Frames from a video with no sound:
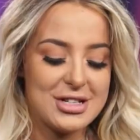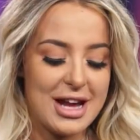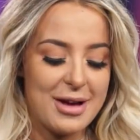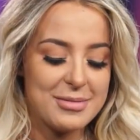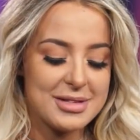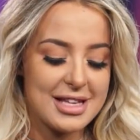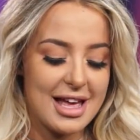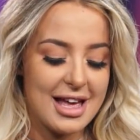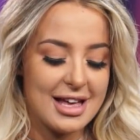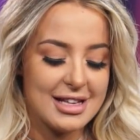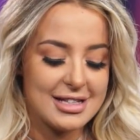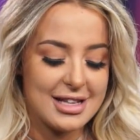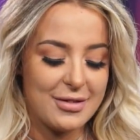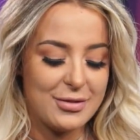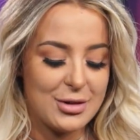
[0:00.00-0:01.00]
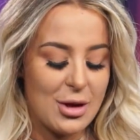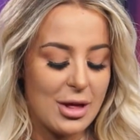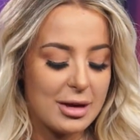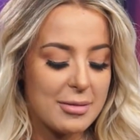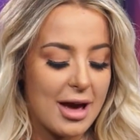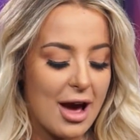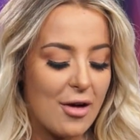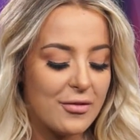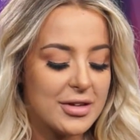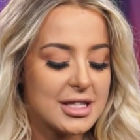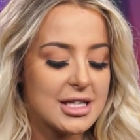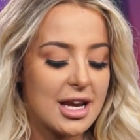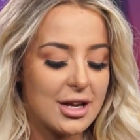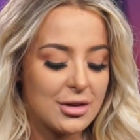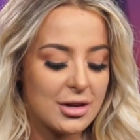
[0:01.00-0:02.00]
James says, if you don't like my outfit
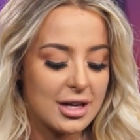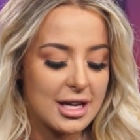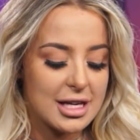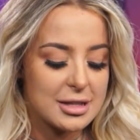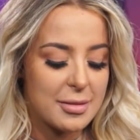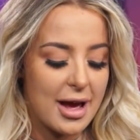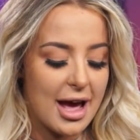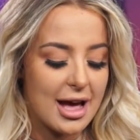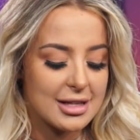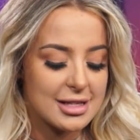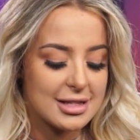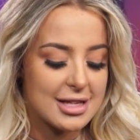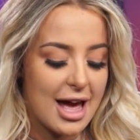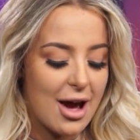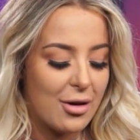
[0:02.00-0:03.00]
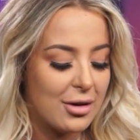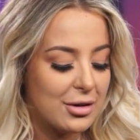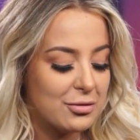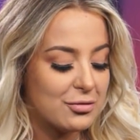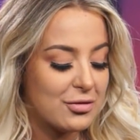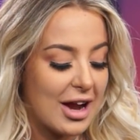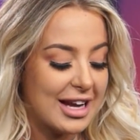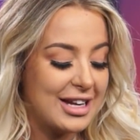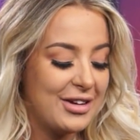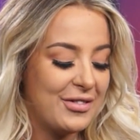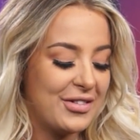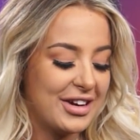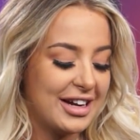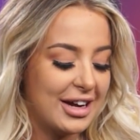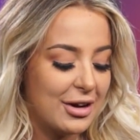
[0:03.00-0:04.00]
today, you can kiss my ass. It's out and ready
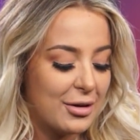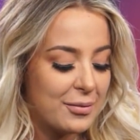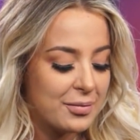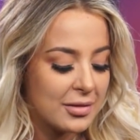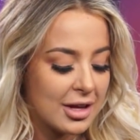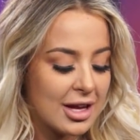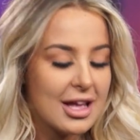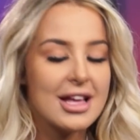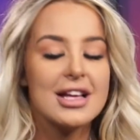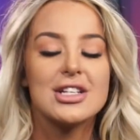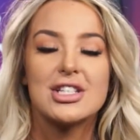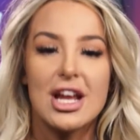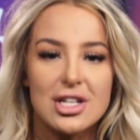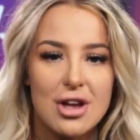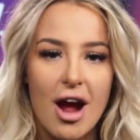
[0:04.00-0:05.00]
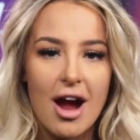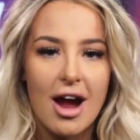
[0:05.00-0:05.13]
for you. Shishar.